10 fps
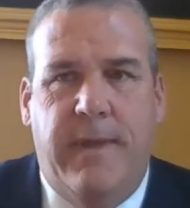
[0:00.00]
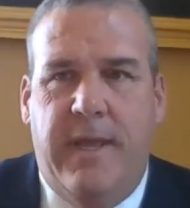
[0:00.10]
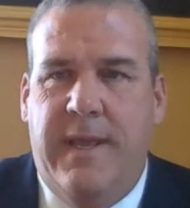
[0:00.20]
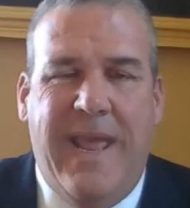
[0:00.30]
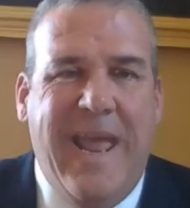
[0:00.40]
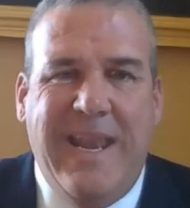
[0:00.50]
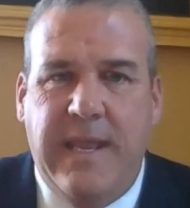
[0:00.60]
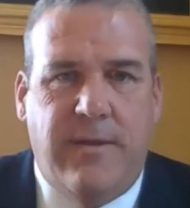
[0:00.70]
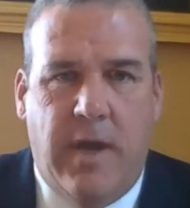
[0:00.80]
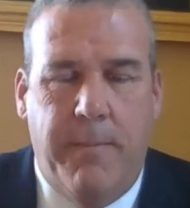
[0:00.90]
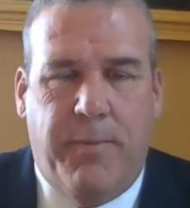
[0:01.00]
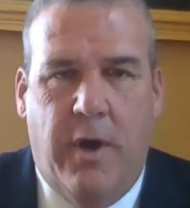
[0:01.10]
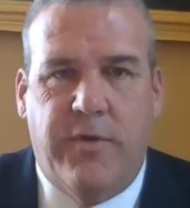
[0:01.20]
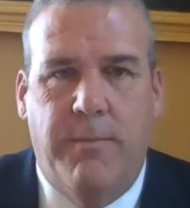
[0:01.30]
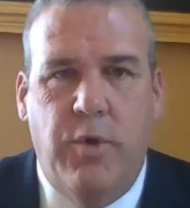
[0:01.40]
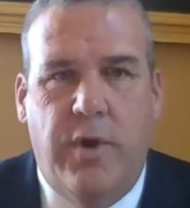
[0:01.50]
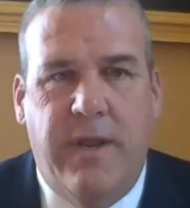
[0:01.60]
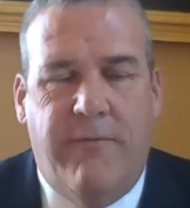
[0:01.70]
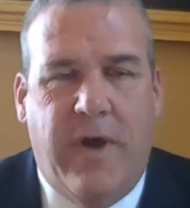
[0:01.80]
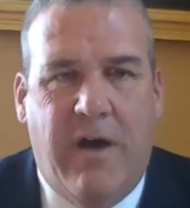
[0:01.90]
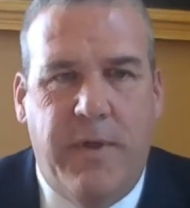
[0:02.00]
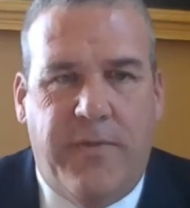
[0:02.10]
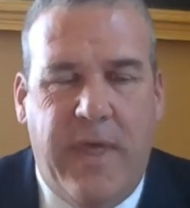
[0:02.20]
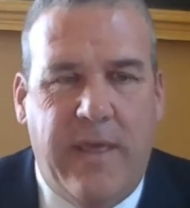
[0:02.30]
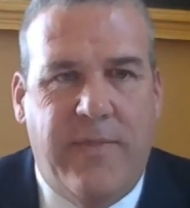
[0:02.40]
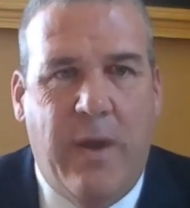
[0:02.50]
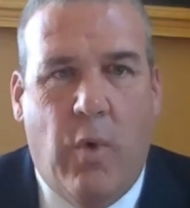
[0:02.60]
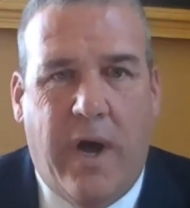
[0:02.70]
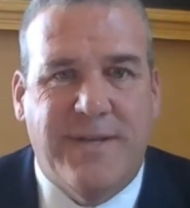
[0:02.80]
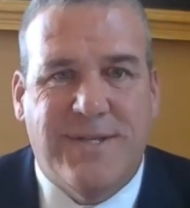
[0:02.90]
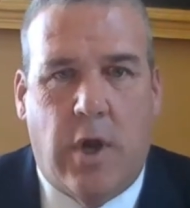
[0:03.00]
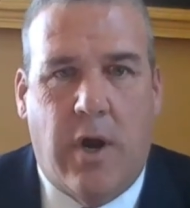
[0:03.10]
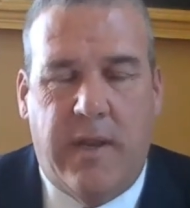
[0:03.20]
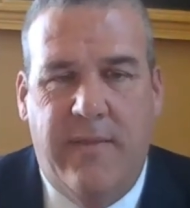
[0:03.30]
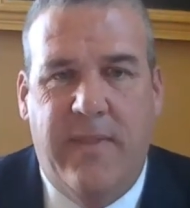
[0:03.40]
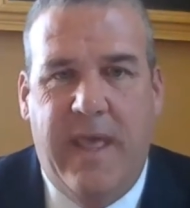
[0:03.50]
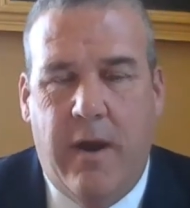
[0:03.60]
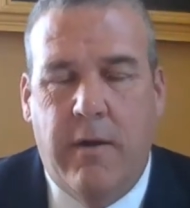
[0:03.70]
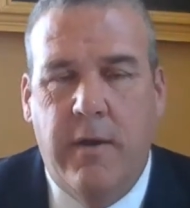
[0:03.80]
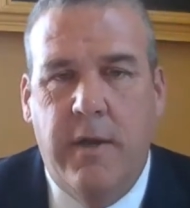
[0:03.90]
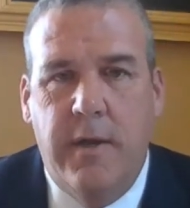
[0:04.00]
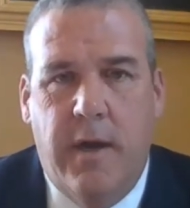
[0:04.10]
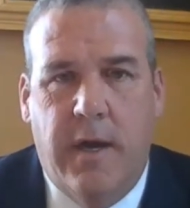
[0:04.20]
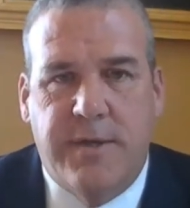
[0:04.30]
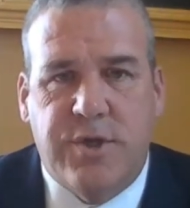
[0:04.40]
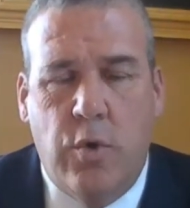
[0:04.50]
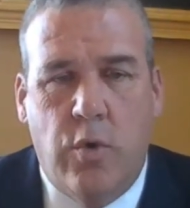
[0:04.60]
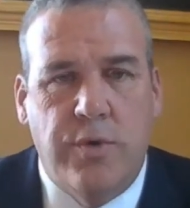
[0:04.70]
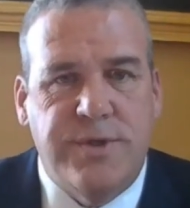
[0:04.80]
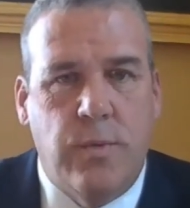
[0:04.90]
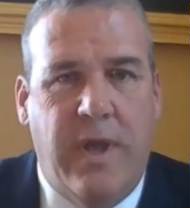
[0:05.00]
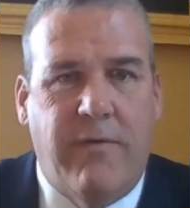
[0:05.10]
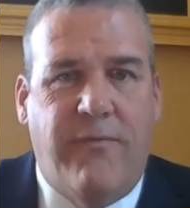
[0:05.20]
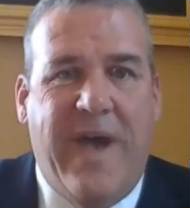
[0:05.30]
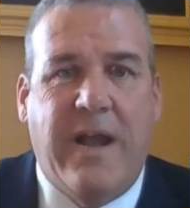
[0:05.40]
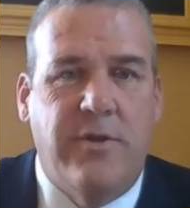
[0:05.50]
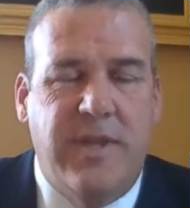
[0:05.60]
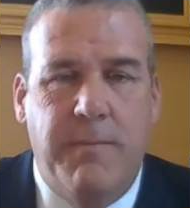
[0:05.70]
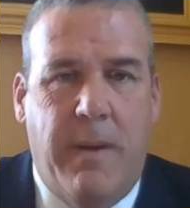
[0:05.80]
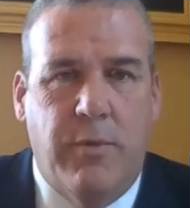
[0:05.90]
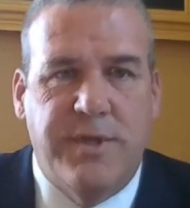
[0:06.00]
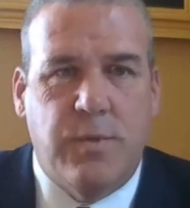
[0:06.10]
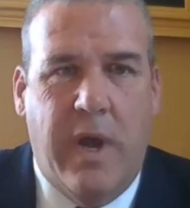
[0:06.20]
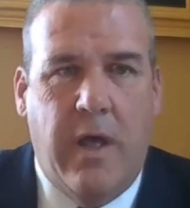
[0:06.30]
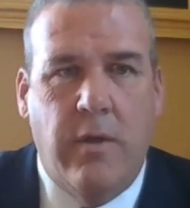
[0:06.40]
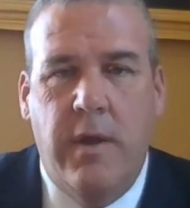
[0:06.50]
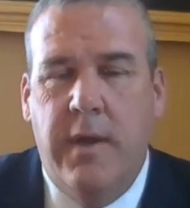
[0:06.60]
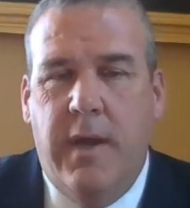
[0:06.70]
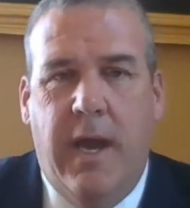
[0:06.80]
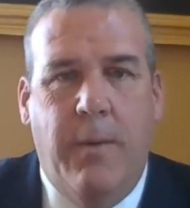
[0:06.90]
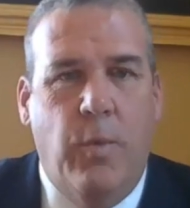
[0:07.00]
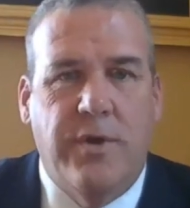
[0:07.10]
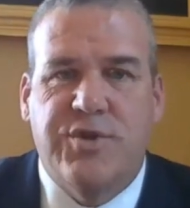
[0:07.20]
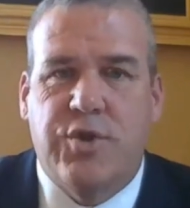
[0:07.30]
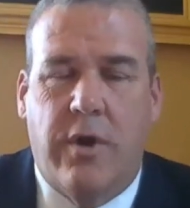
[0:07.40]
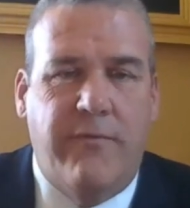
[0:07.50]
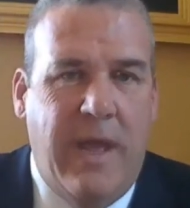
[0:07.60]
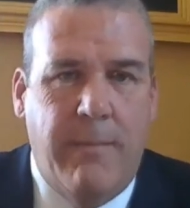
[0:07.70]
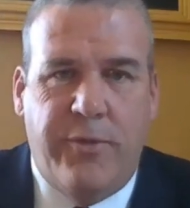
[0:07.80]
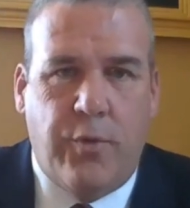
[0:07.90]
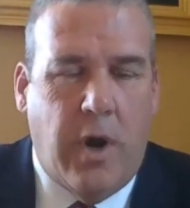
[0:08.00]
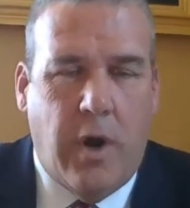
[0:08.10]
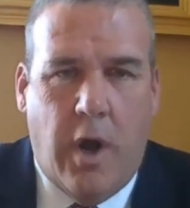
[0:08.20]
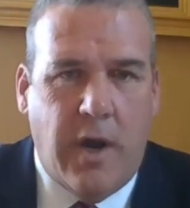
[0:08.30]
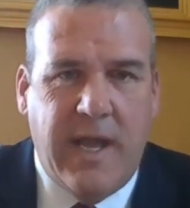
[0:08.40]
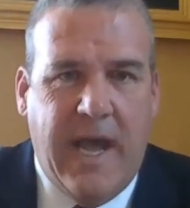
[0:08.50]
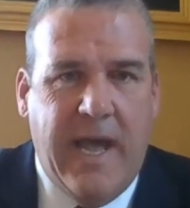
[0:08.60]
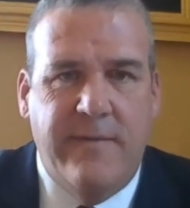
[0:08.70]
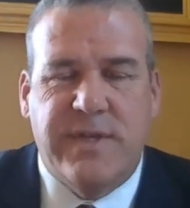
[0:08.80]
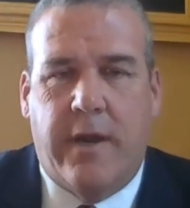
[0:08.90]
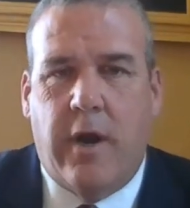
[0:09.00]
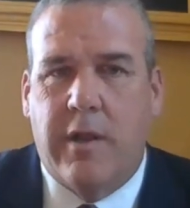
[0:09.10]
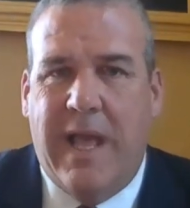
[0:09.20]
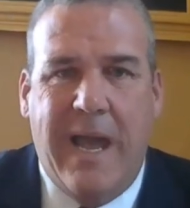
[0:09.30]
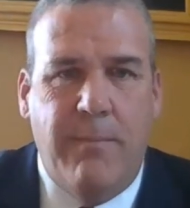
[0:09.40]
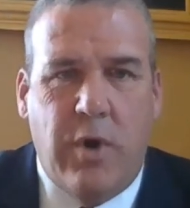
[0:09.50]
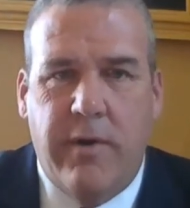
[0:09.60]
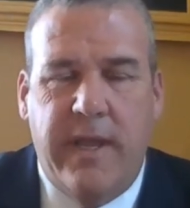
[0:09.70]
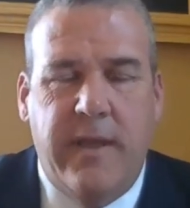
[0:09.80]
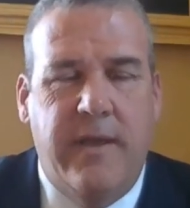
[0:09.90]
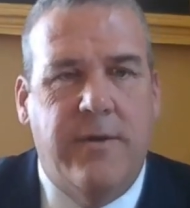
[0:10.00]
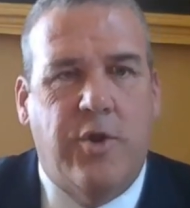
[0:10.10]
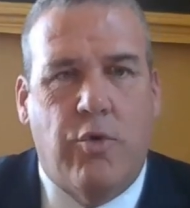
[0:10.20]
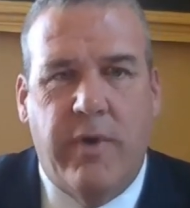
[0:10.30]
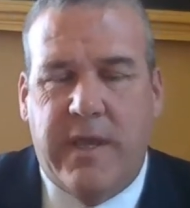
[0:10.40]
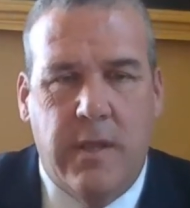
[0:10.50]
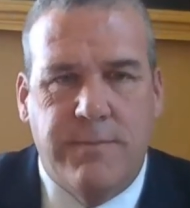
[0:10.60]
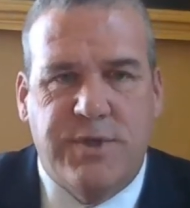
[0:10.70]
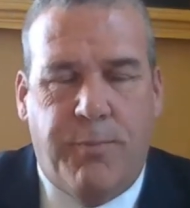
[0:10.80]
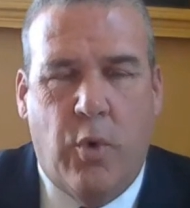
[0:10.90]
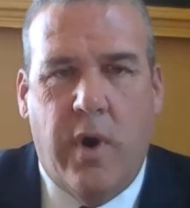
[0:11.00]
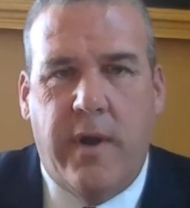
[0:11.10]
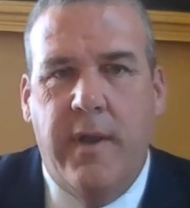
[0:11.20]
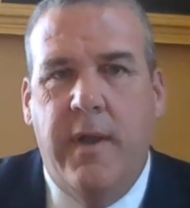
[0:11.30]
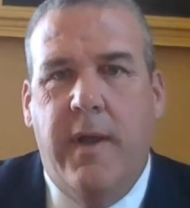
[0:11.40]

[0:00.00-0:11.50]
in any type of community involvement they want to start in their schools. We have a faculty member as well, and we'll serve them through our archives and our library in curriculum support.